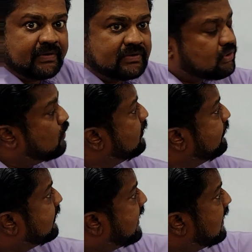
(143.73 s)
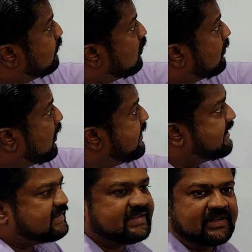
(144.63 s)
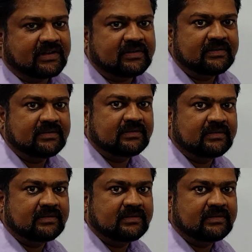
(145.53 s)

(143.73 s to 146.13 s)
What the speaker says: So, L4 point is here.